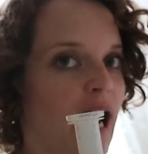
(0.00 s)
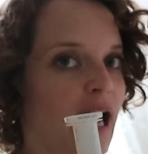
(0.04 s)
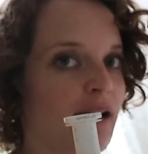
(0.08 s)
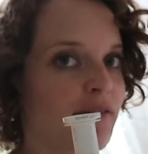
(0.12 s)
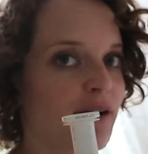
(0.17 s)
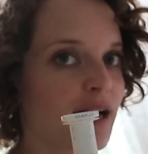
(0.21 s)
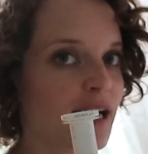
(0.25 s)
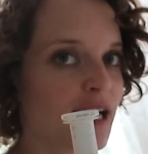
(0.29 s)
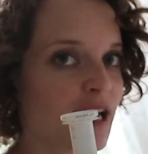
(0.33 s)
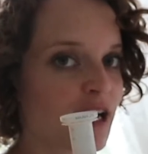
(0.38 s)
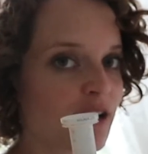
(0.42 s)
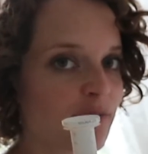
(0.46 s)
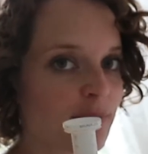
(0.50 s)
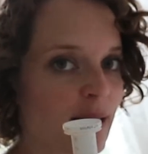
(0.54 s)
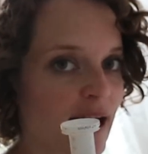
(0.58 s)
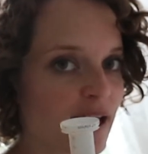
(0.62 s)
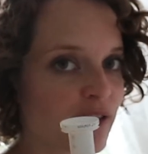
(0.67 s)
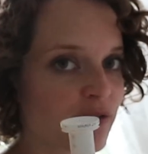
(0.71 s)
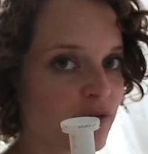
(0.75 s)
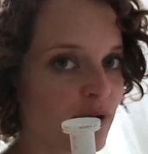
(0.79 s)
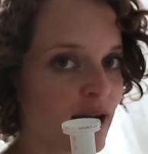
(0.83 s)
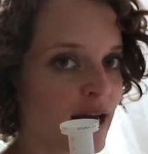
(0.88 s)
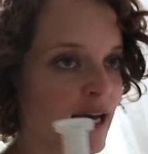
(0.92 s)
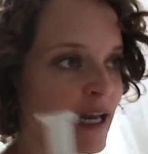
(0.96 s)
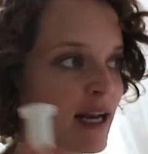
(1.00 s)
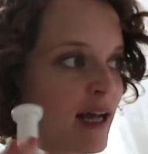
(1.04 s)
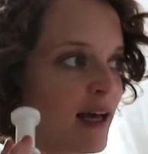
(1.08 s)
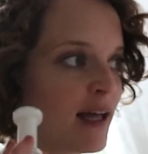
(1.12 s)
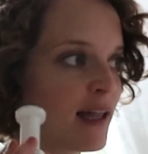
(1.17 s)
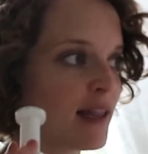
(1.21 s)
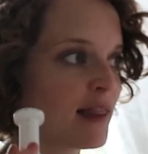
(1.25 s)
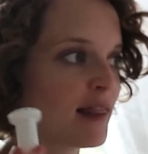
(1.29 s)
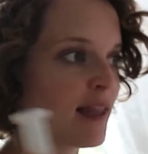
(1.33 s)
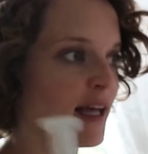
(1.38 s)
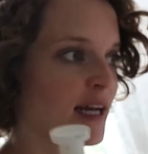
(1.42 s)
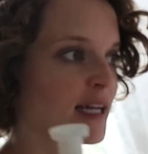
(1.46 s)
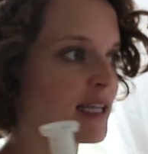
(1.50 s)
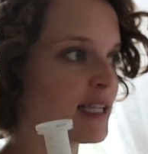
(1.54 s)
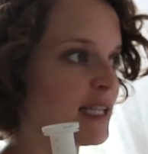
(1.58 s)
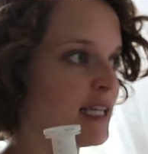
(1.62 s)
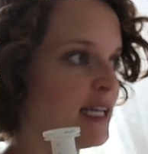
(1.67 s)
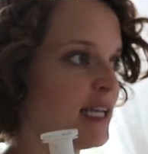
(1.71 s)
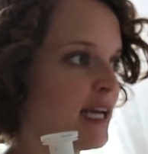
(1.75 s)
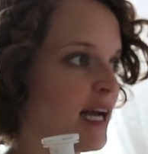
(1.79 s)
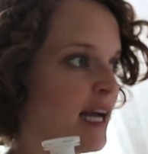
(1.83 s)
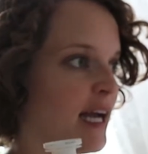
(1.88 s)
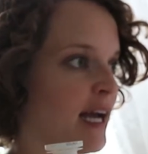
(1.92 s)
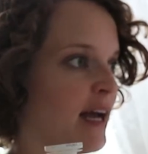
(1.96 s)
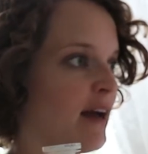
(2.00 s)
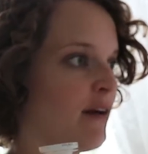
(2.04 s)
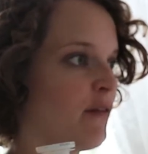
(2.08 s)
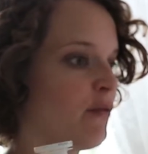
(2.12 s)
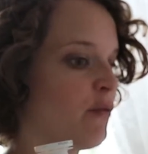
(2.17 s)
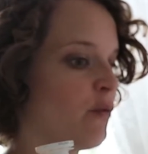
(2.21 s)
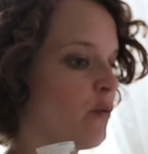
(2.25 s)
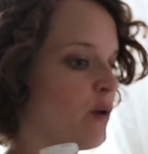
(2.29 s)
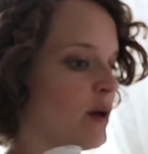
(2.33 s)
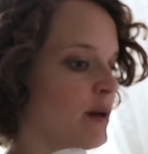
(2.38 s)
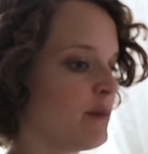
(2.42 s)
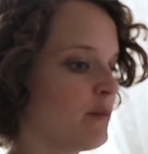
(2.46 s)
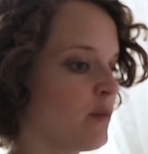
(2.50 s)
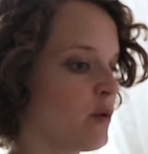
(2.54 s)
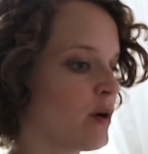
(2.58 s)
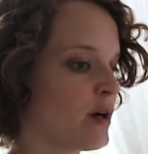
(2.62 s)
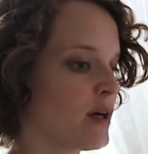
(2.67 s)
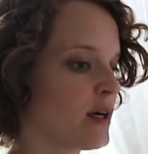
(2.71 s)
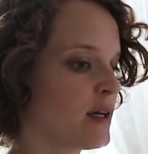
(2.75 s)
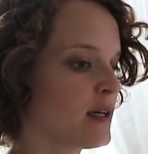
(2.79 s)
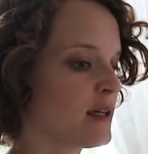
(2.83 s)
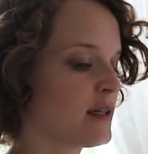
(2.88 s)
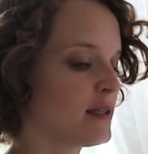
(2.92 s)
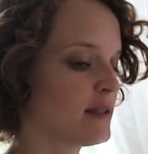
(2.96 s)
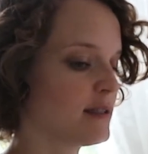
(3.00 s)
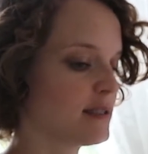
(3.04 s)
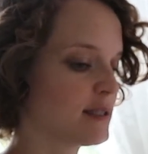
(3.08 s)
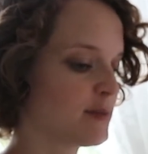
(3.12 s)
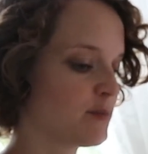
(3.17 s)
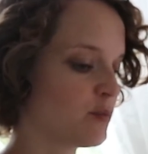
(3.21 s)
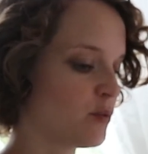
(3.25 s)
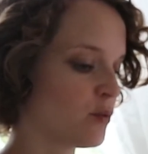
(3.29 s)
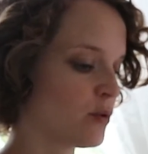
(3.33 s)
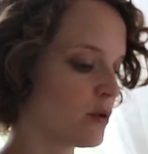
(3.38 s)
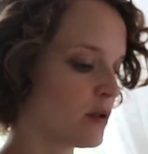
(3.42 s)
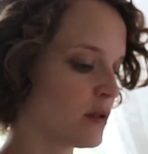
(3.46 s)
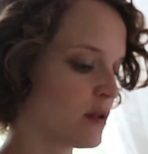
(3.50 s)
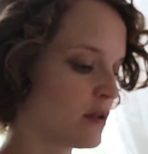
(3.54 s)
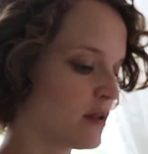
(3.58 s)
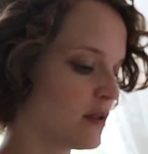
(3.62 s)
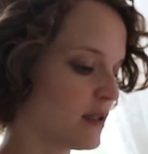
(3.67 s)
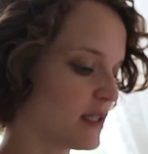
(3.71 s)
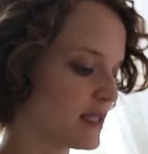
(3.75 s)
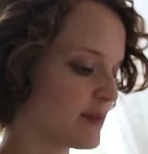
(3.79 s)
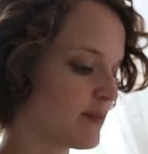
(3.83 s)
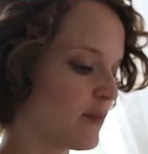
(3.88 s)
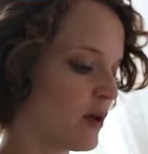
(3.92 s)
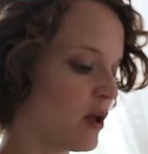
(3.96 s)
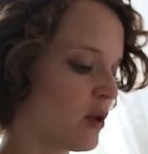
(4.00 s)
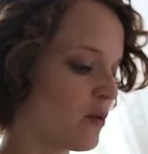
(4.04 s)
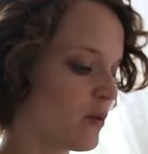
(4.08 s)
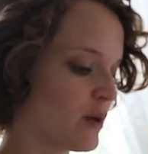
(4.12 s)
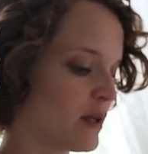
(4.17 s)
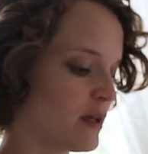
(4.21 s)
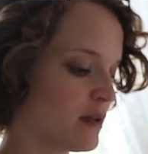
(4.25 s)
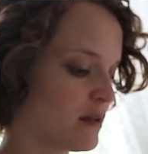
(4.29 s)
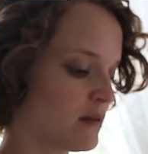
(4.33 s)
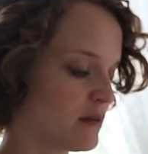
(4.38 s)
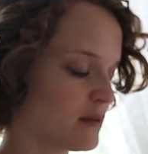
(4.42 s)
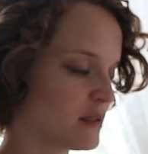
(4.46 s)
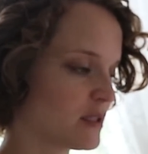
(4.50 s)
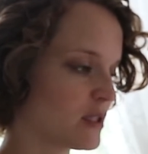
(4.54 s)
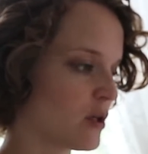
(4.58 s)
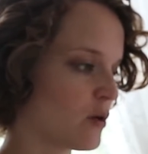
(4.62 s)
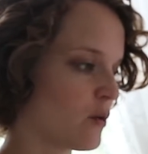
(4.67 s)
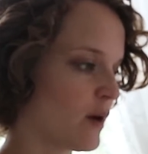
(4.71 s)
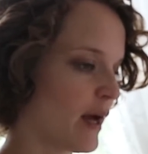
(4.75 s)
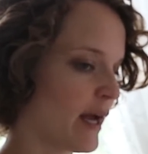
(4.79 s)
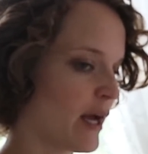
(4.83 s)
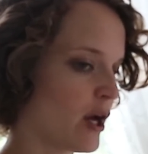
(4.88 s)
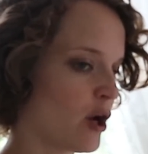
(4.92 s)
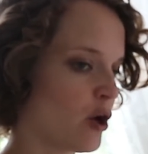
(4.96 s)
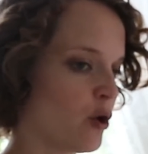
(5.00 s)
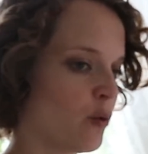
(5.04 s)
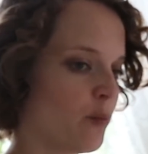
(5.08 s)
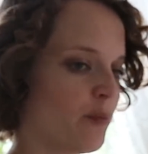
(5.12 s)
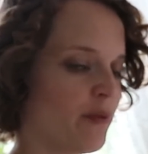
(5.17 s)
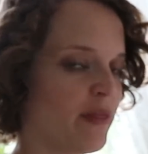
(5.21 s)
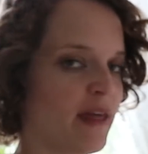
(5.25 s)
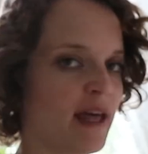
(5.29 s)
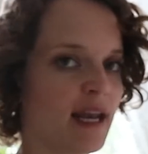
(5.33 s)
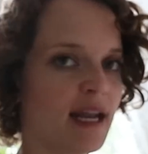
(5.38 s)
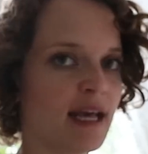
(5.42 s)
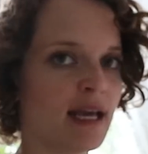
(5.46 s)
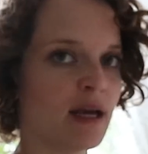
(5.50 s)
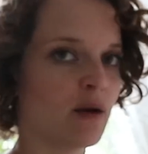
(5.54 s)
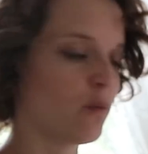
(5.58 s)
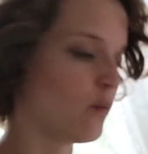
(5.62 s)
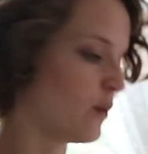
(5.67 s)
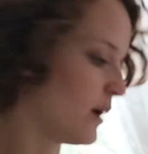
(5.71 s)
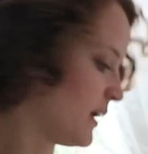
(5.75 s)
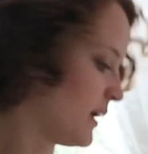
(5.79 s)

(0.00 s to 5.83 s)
I ran out of black thread. Luckily, I have one more spool, a small one, so I hope that it